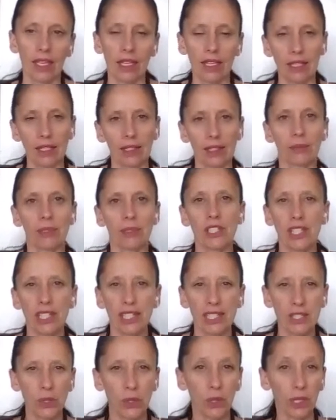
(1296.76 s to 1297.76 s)
Now, let me dig
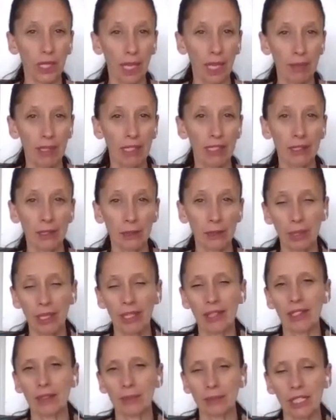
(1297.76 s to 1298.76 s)
into alignment a little bit, and
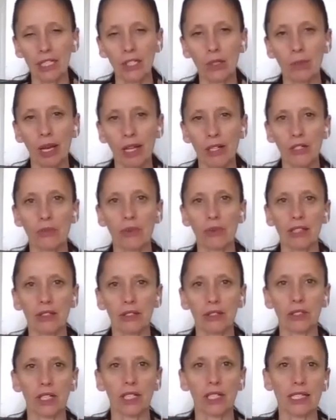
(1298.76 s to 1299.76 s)
then I'm going to go back to radical
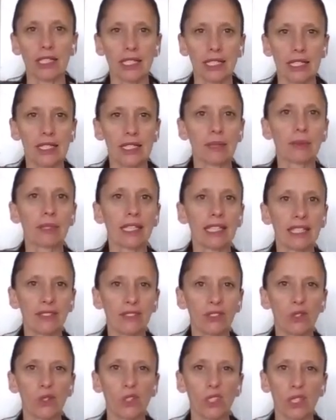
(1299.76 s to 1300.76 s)
honesty because I want to give
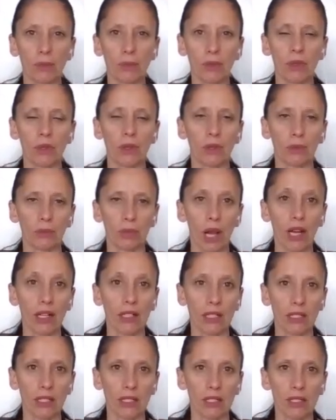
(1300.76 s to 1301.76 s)
you some of the
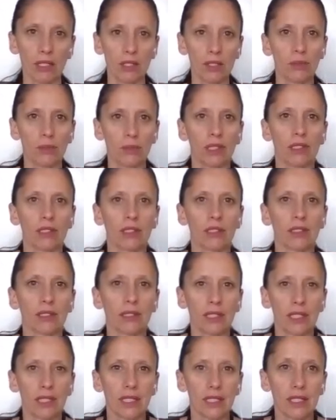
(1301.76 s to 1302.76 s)
practices, some of the
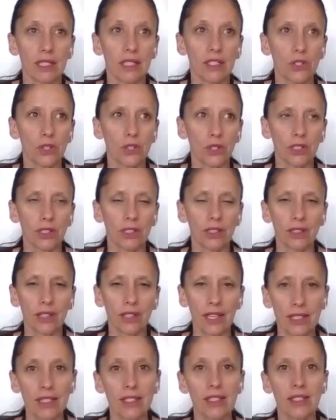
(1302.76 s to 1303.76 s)
essential
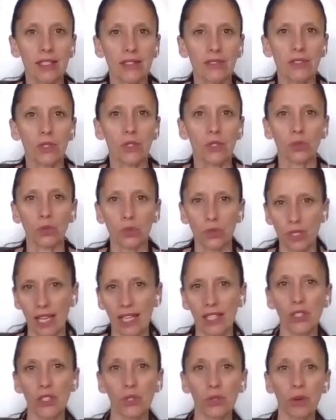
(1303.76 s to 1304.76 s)
essence of the tools. I
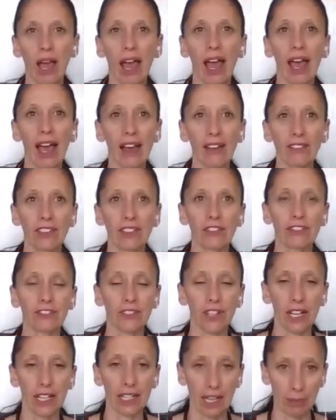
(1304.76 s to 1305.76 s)
do have
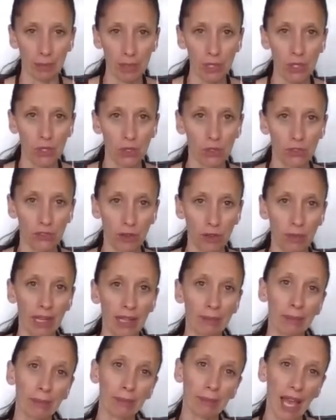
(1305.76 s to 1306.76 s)
an episode from my
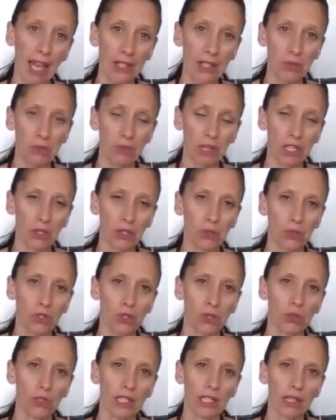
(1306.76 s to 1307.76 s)
past radio show
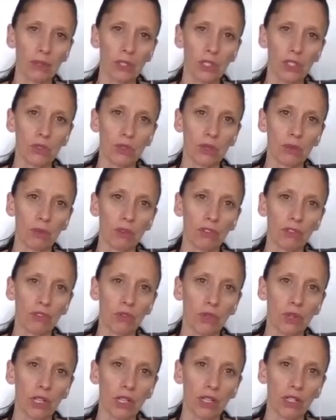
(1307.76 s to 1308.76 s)
that I was doing
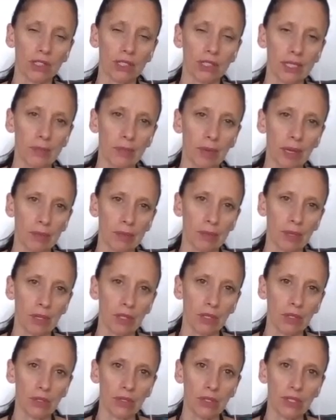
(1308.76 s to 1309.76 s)
before called Expect
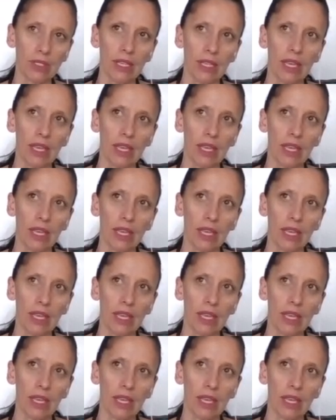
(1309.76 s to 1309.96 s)
Miracles.